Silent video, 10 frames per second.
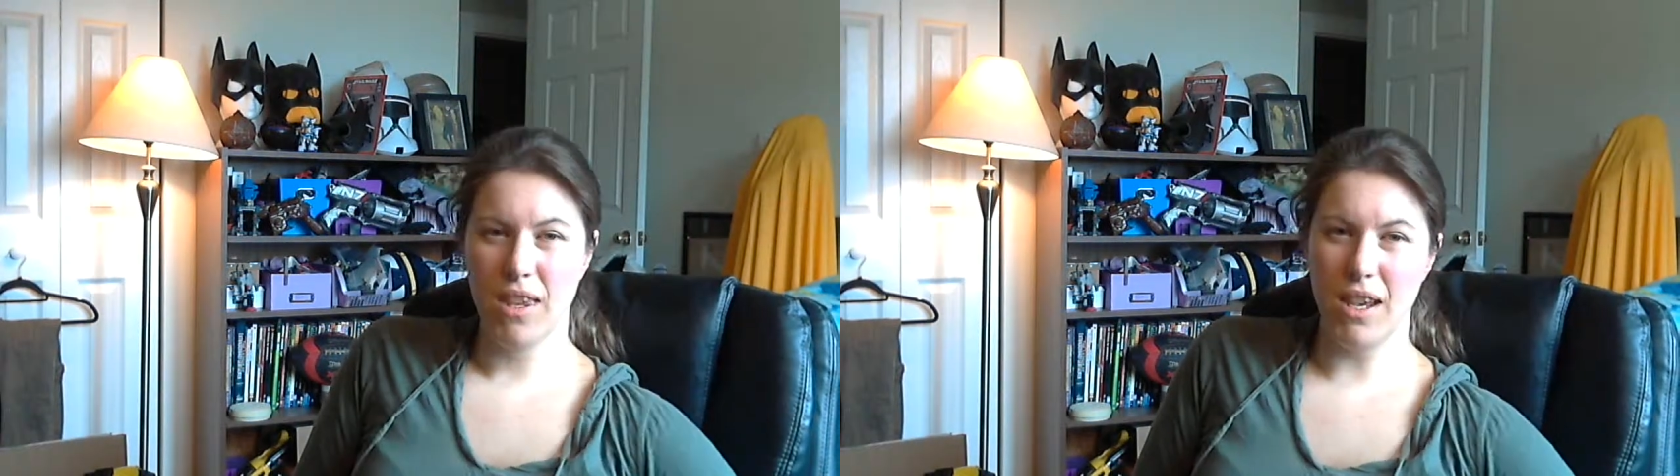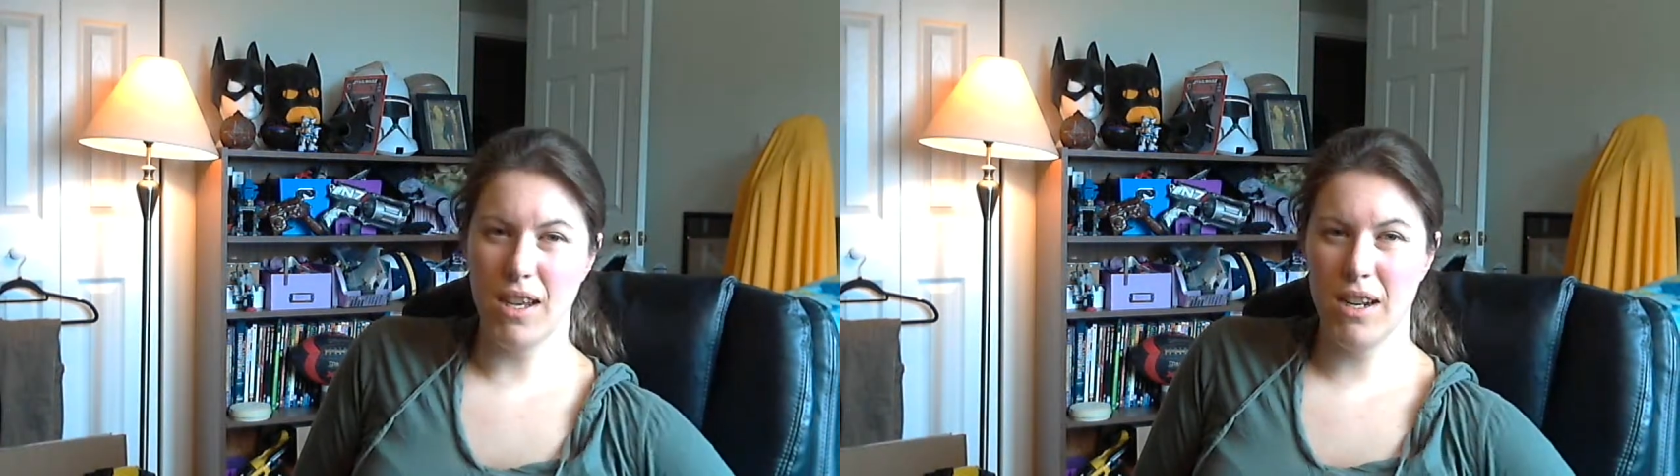
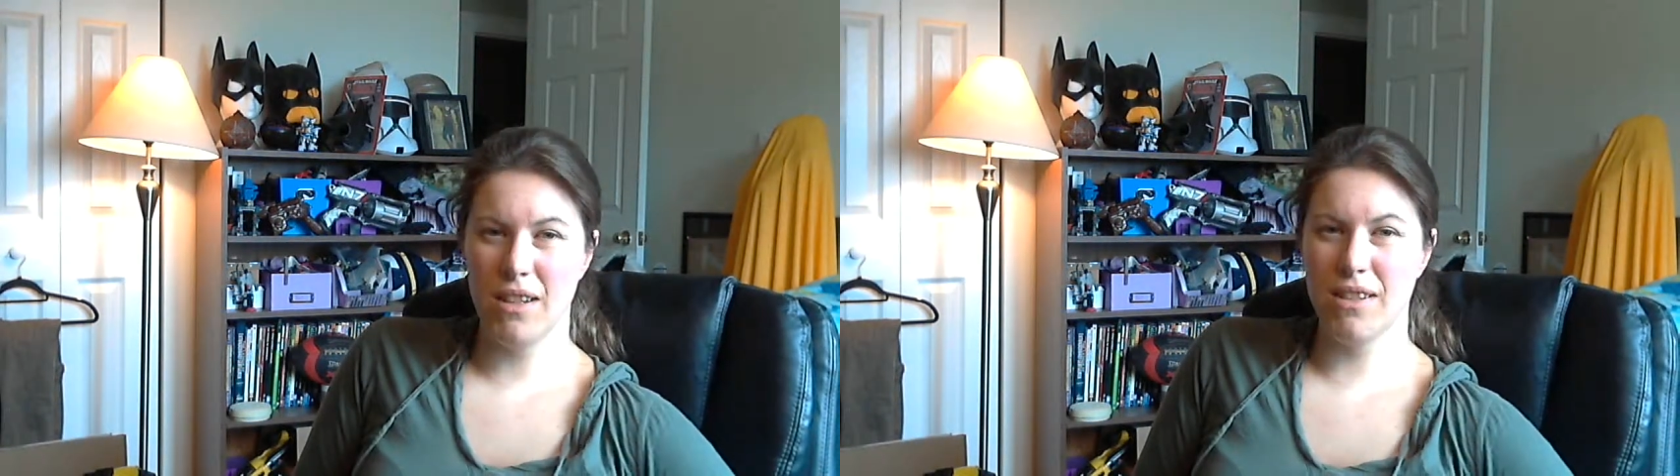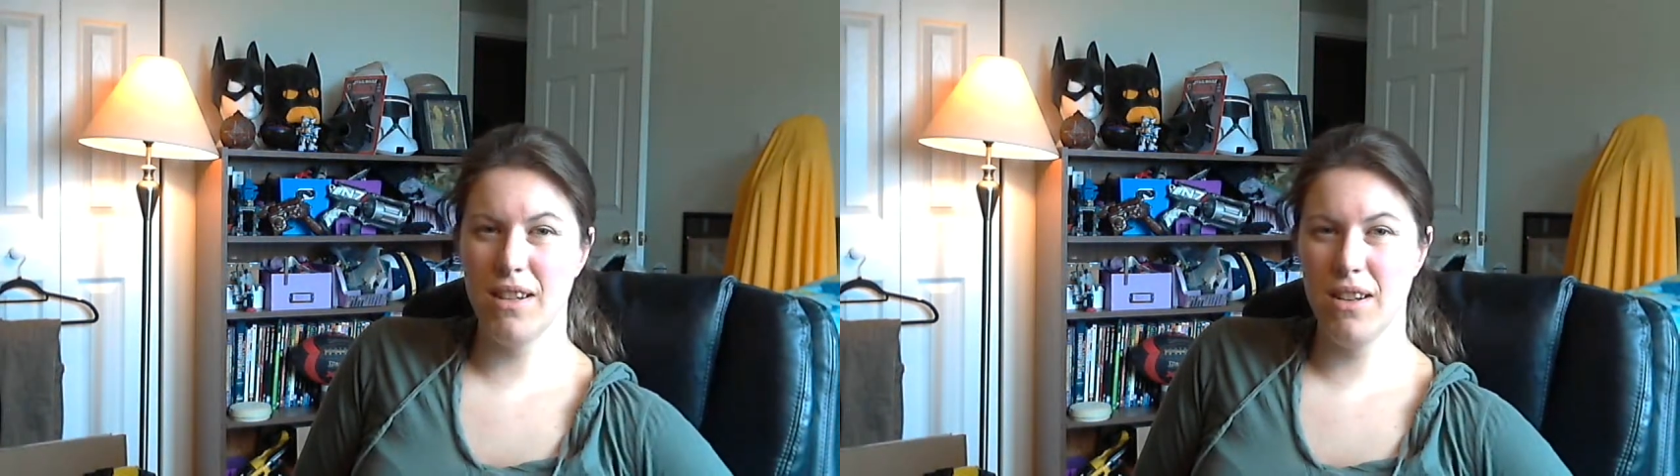and
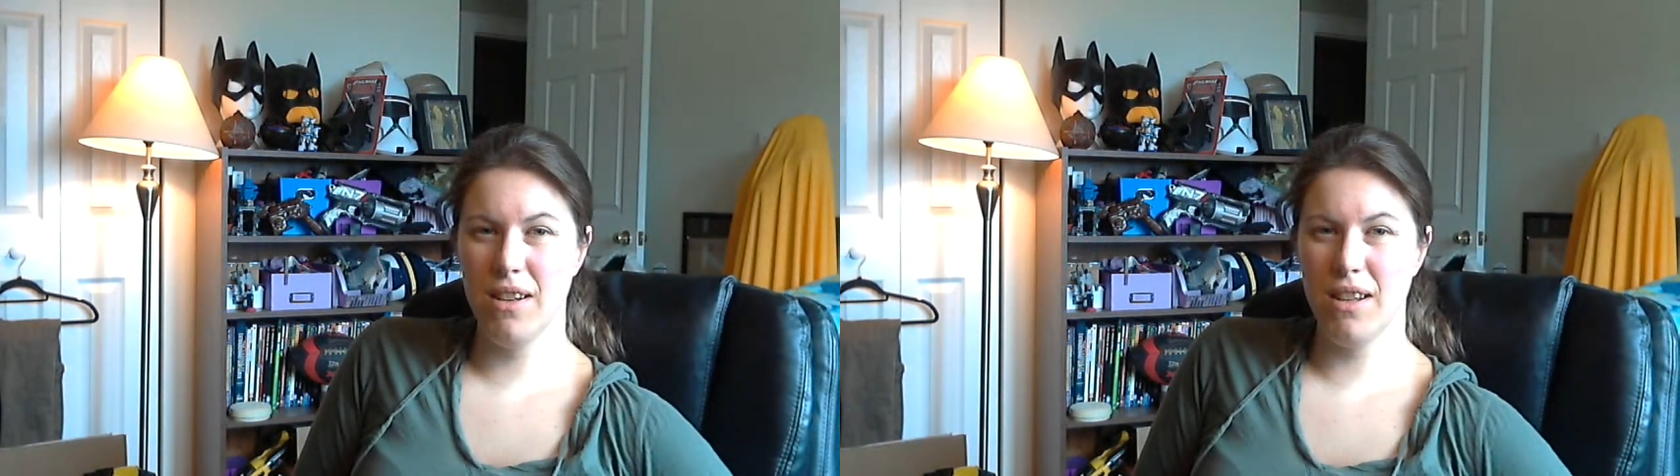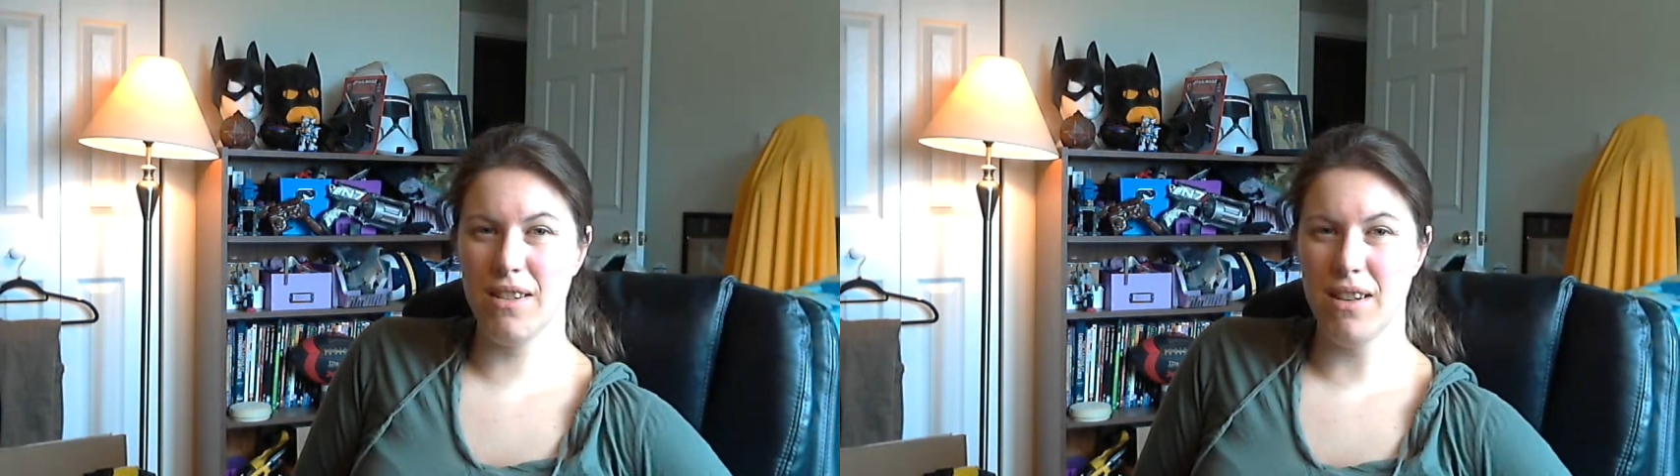I'll see you
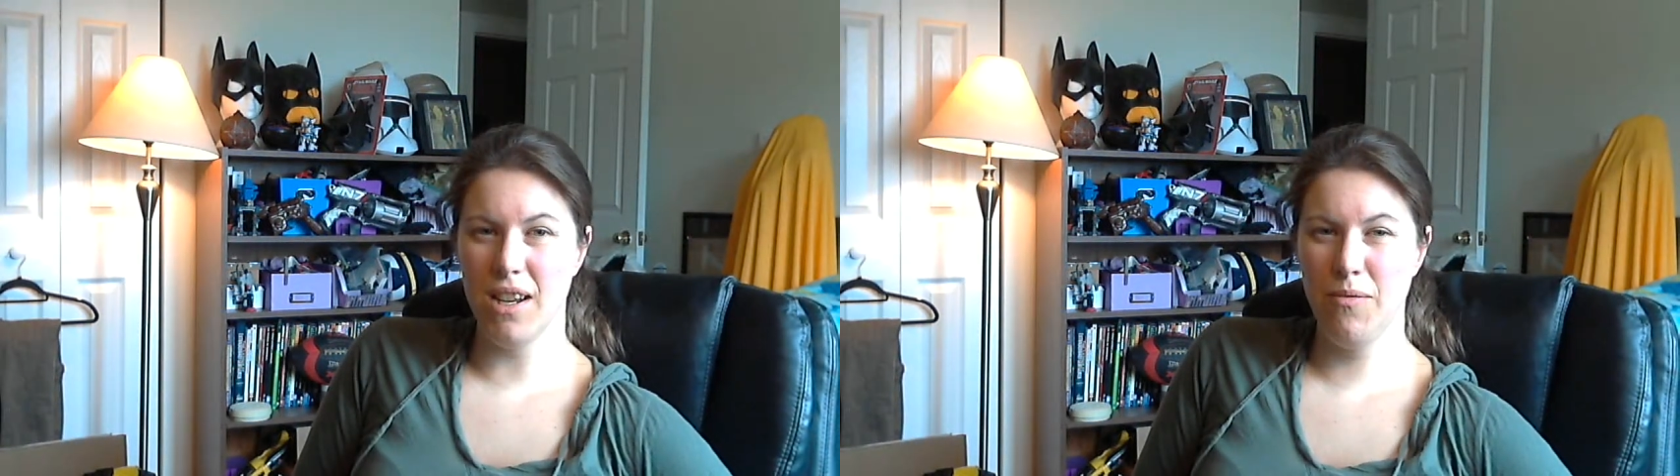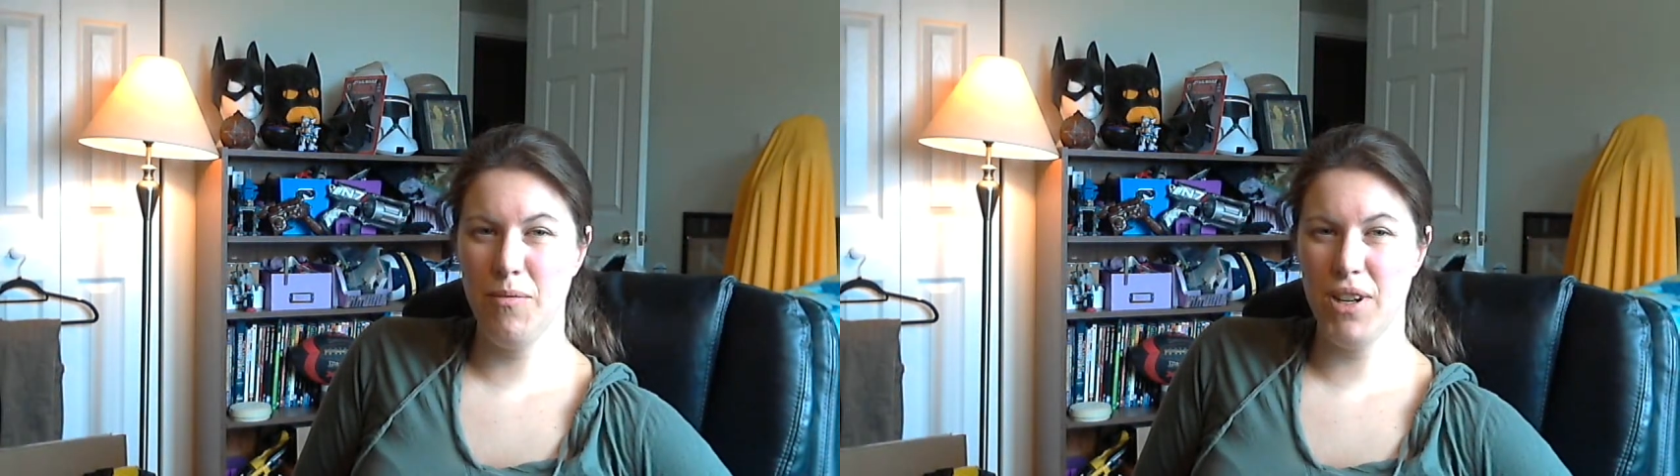next time